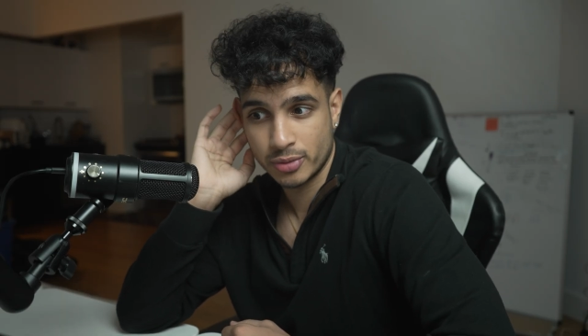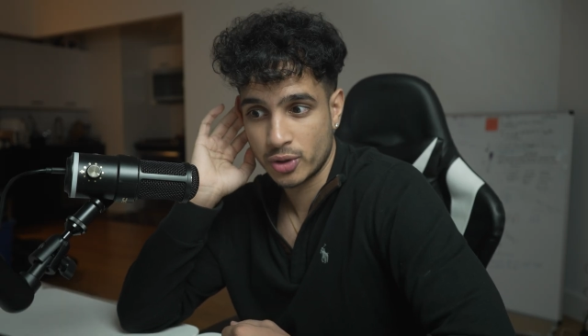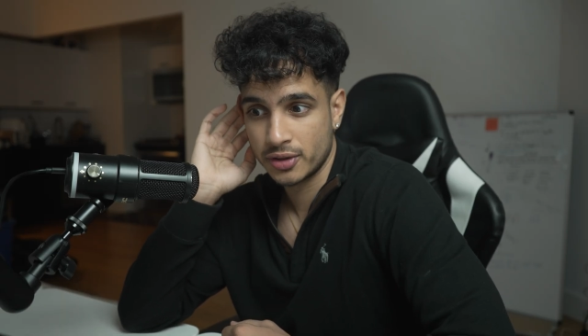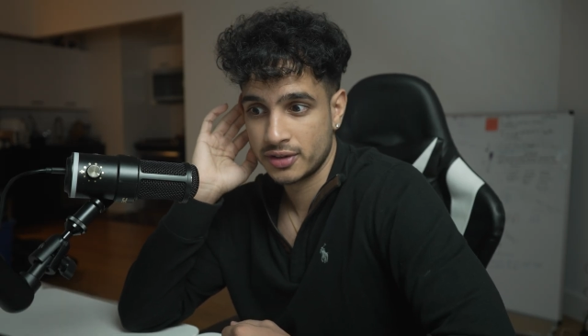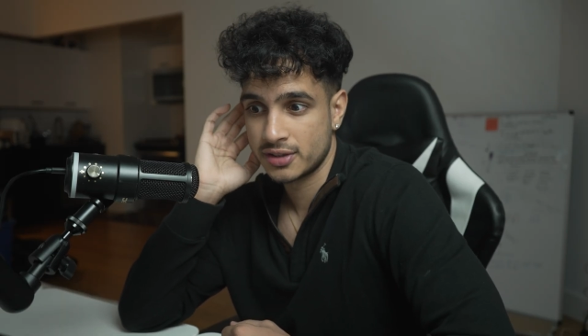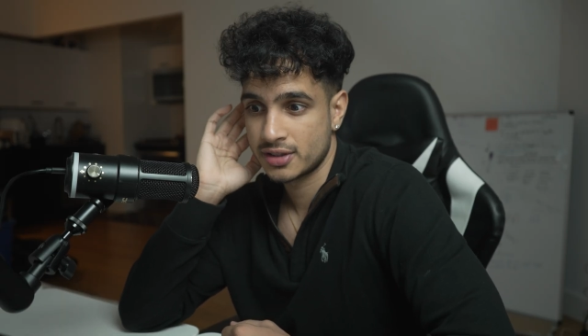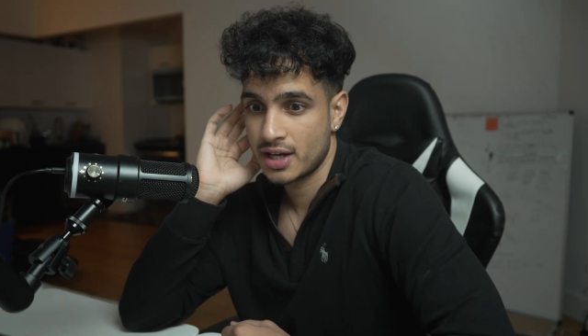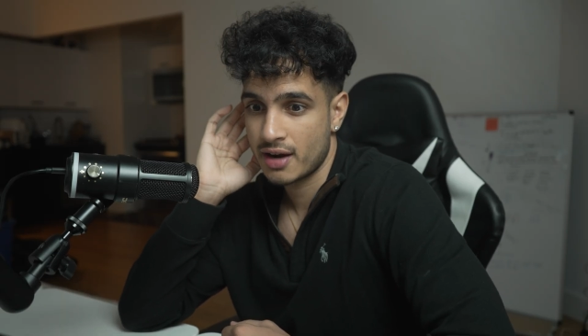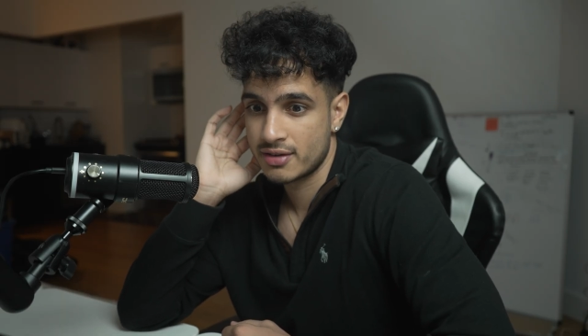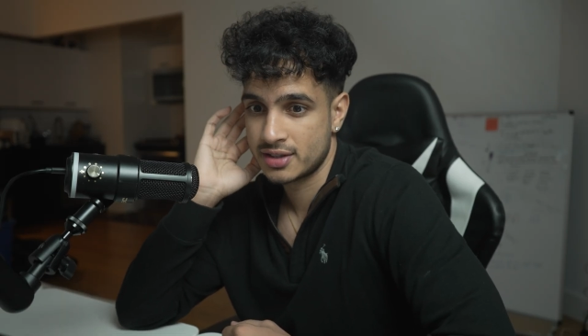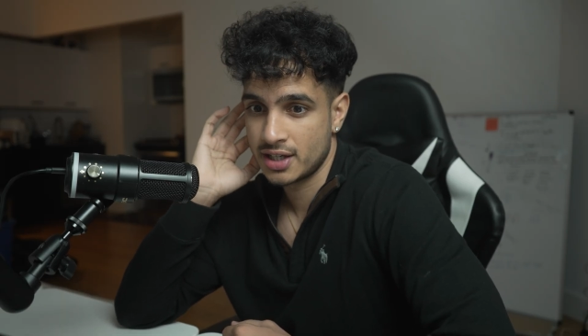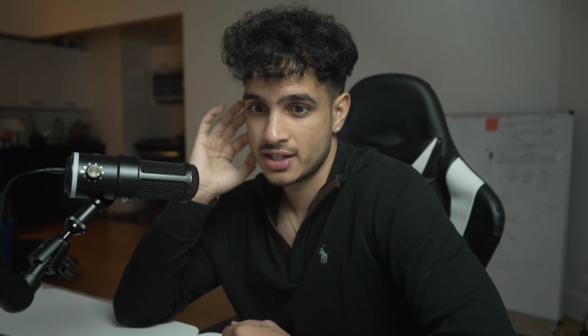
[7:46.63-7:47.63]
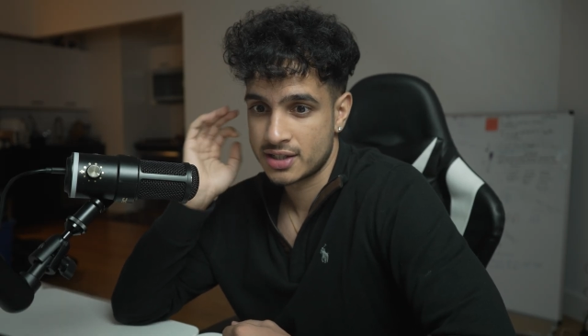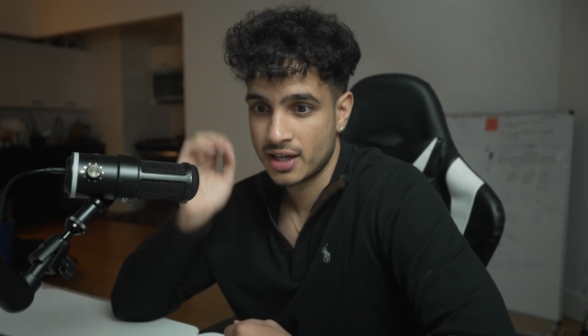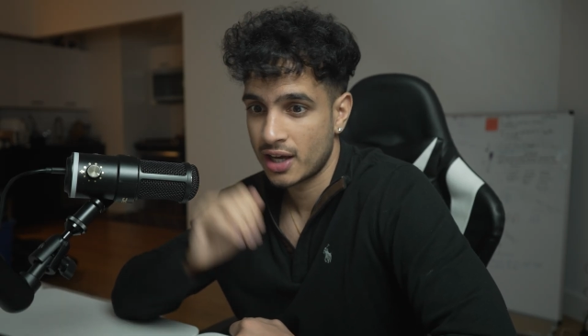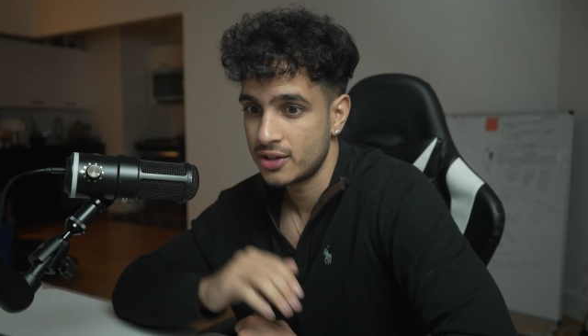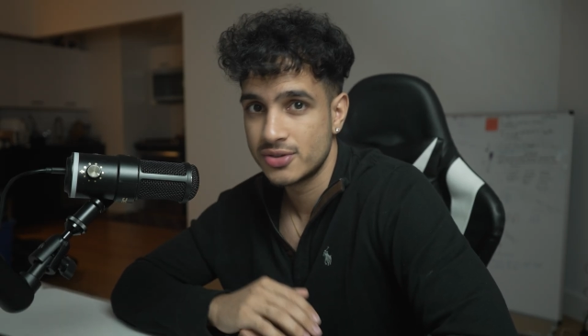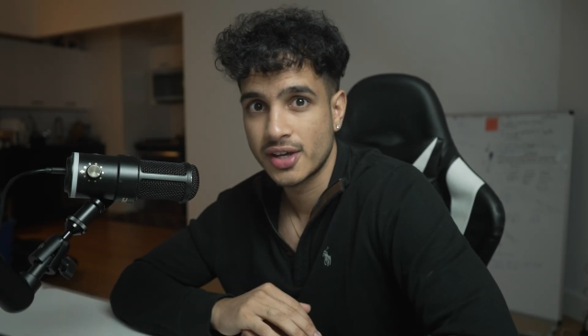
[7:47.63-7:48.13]
boy, this guy or
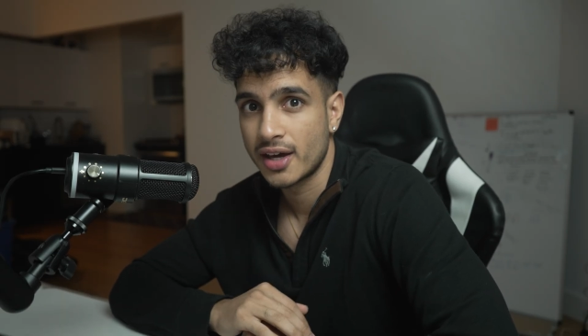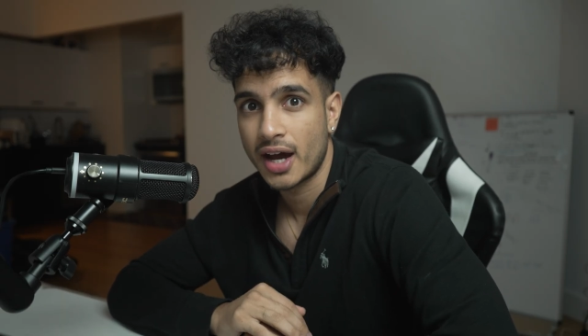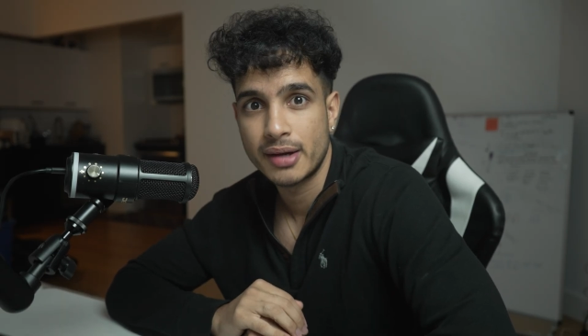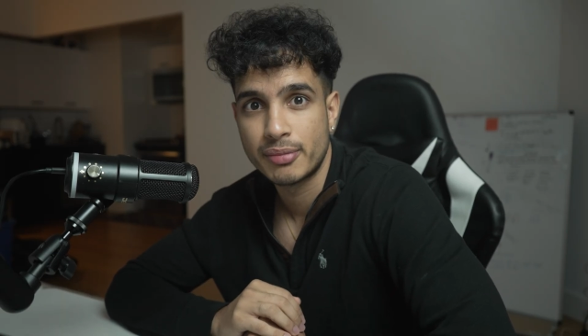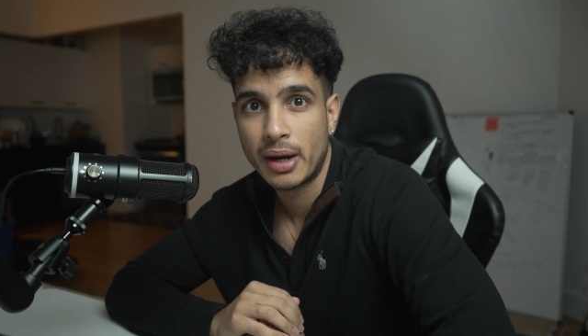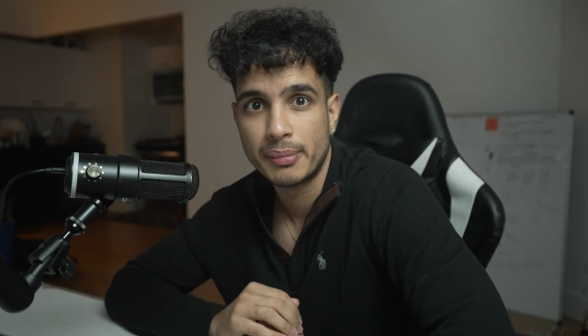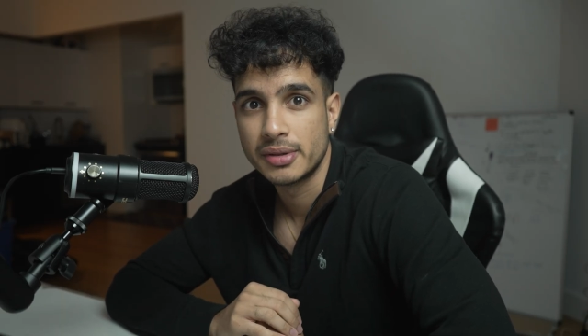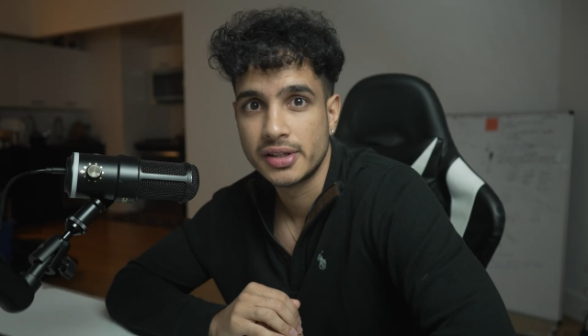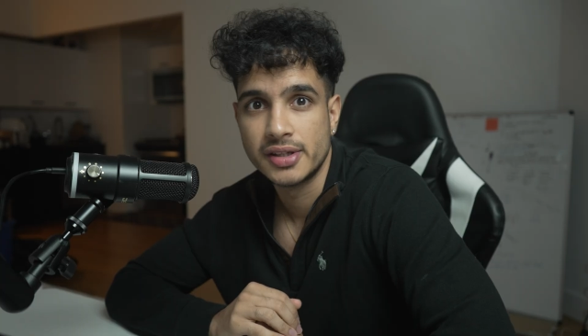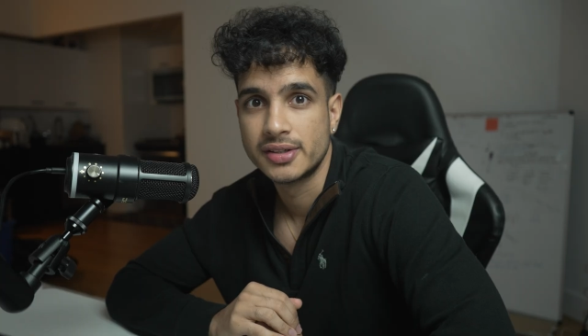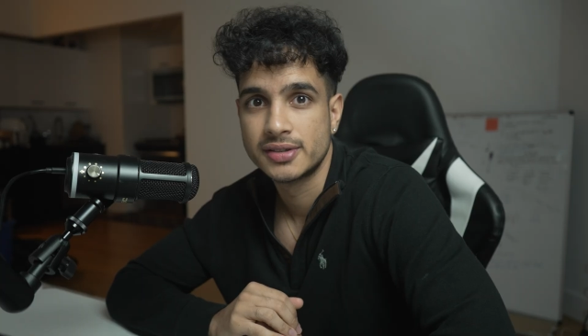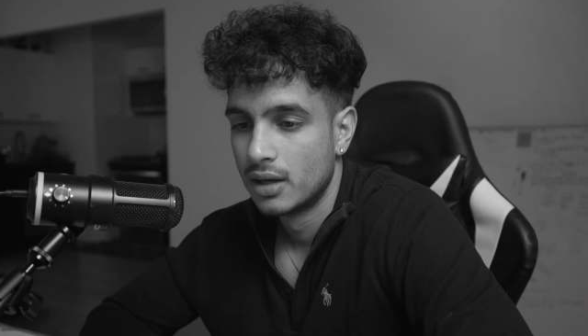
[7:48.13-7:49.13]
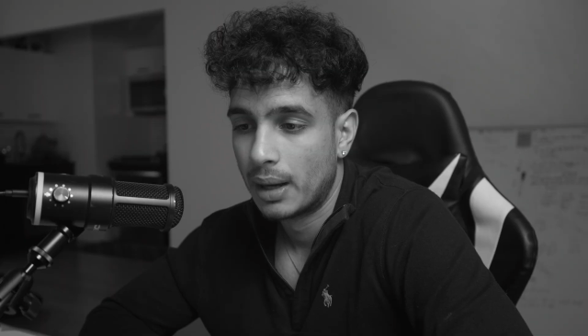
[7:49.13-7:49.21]
can't use AI properly.